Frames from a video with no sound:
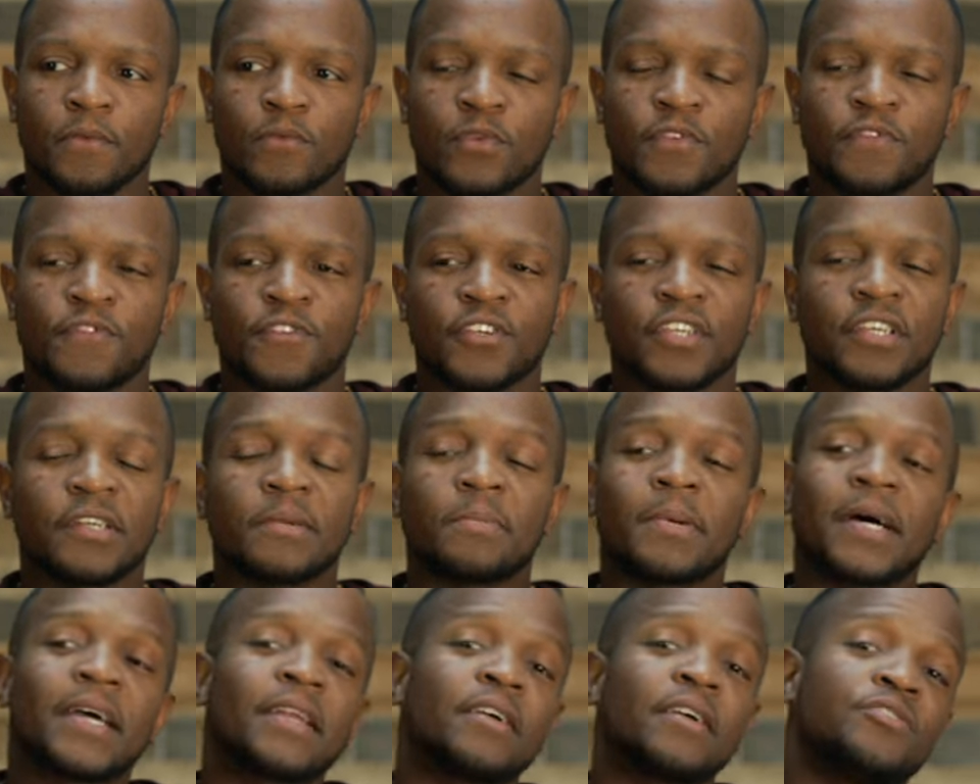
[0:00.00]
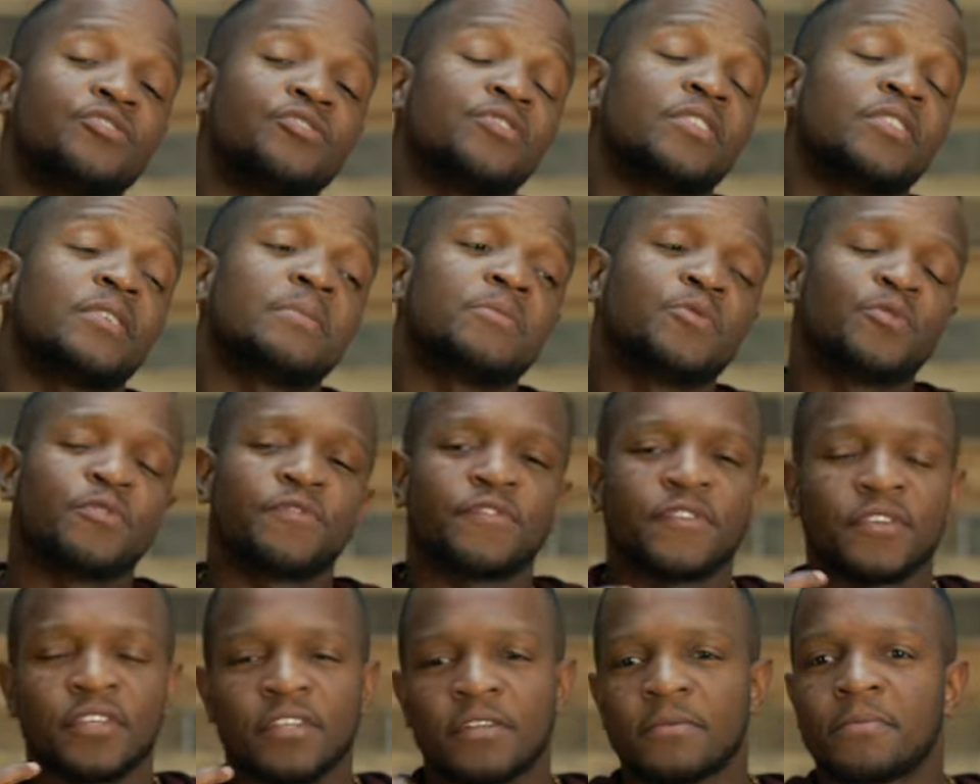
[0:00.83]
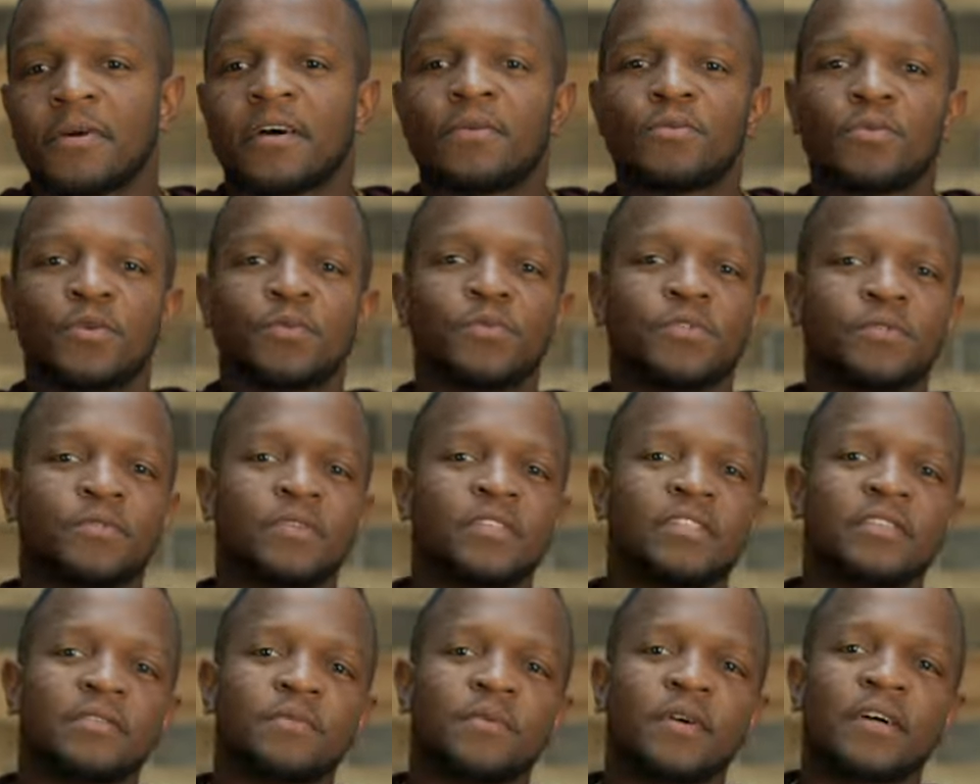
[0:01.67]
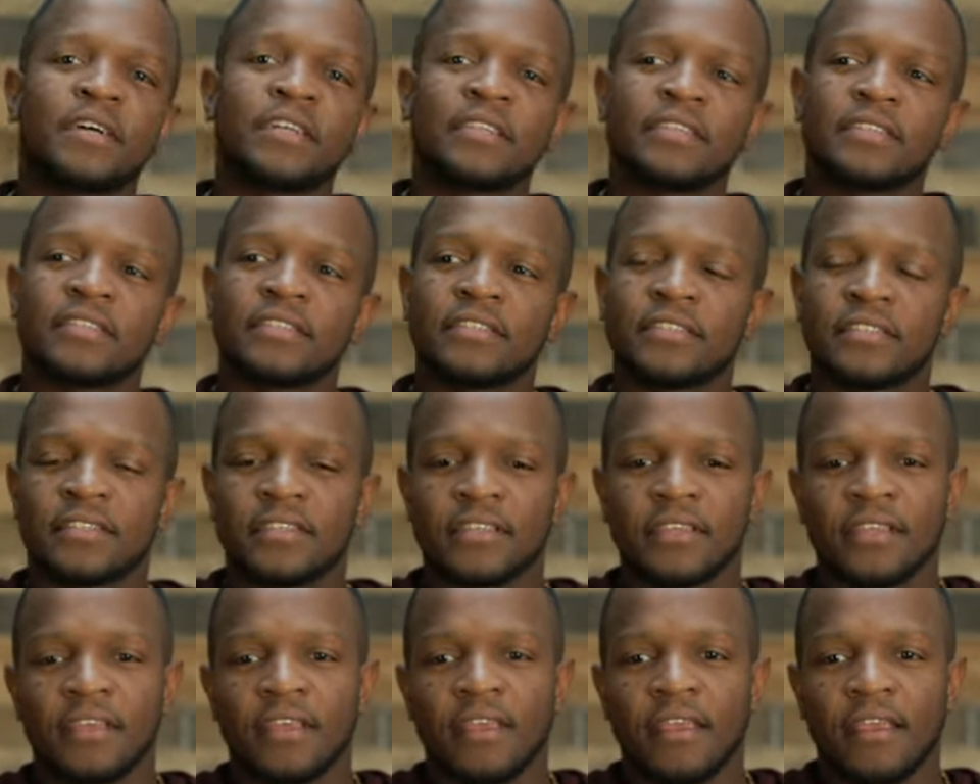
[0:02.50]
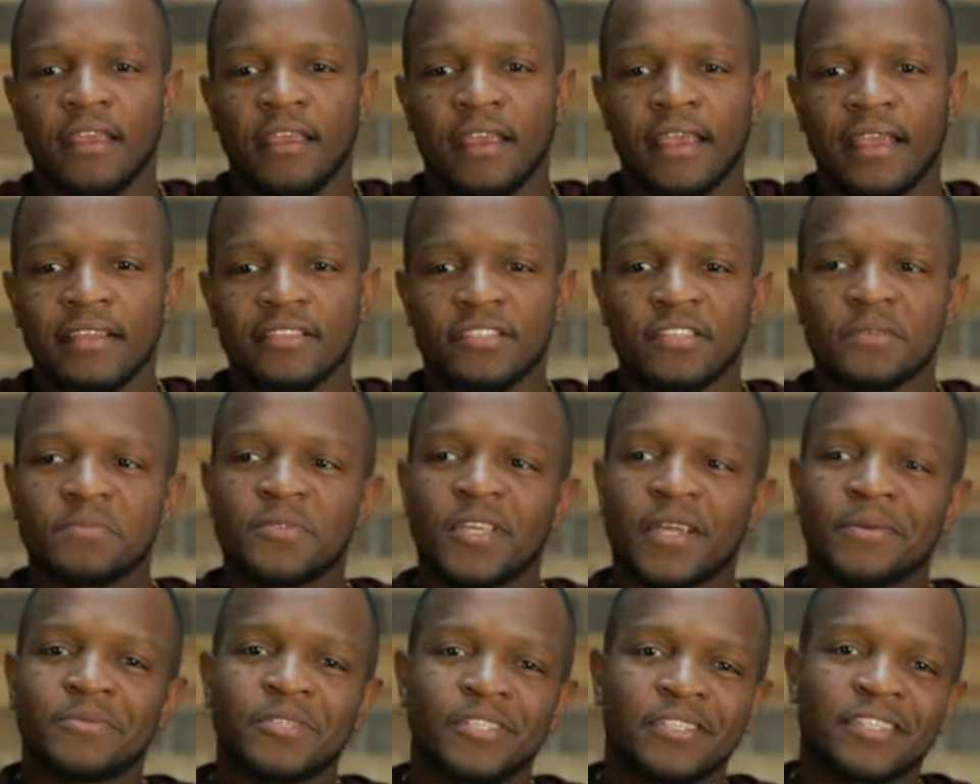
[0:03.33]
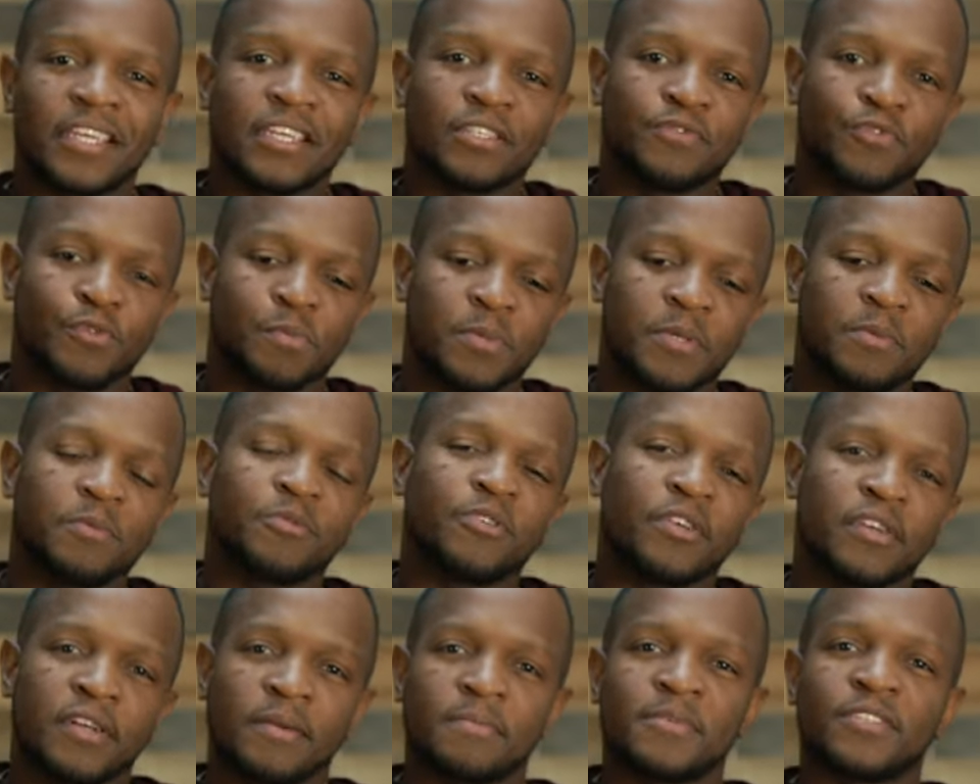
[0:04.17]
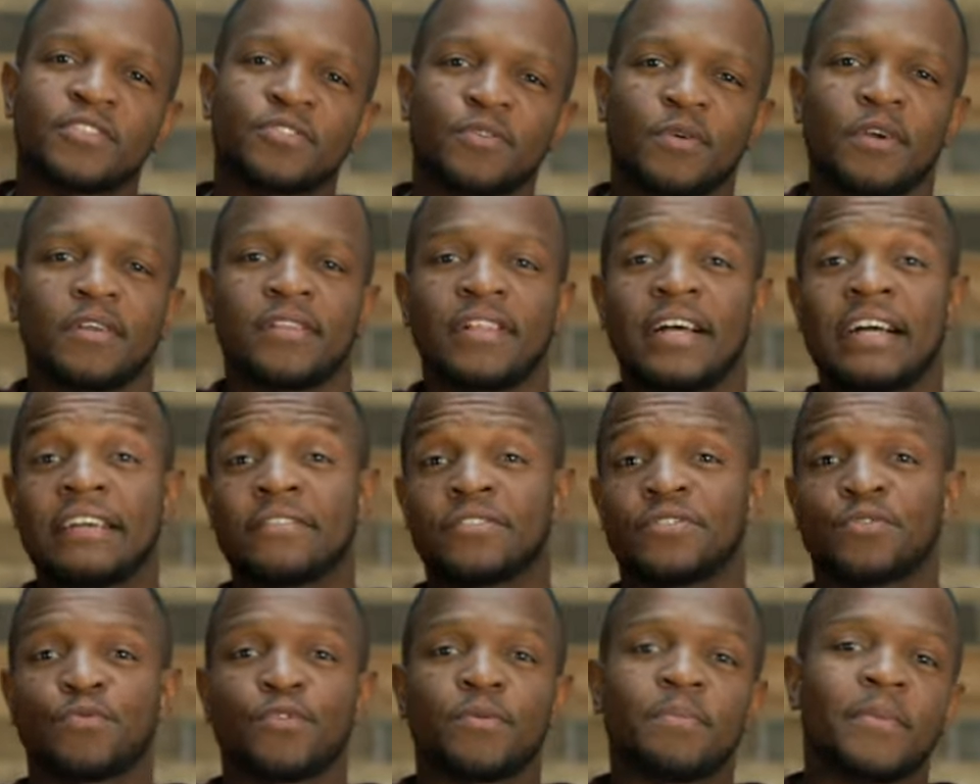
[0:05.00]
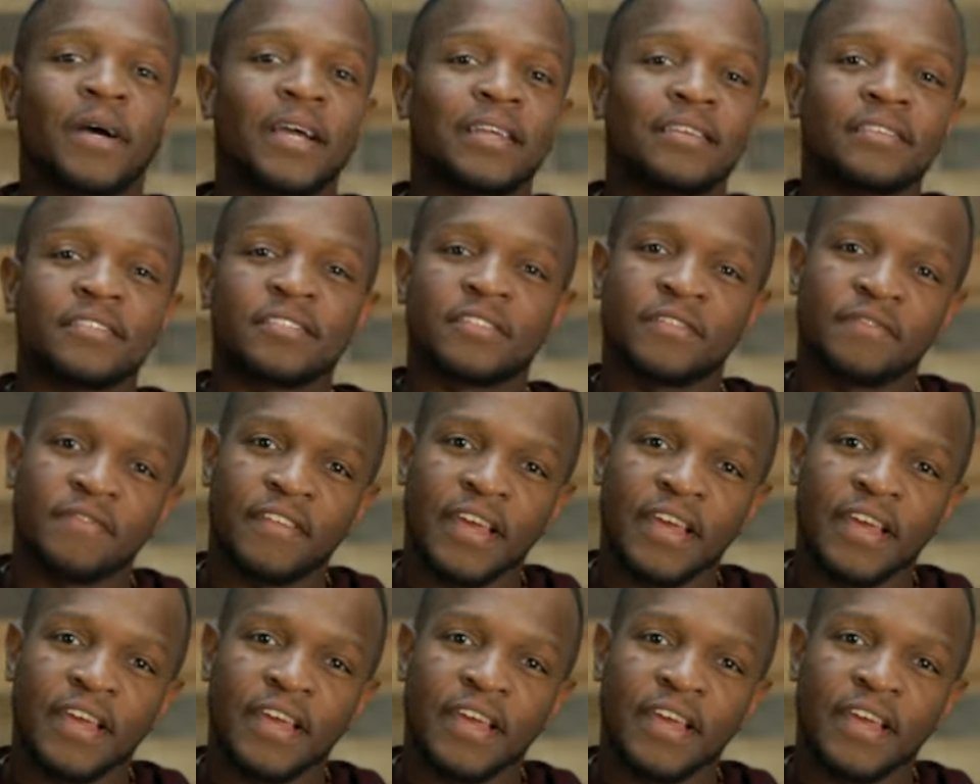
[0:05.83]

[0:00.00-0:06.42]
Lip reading: We forget about our dreams. We forget about what we really want. And sometimes it takes for people to come into our lives and remind us of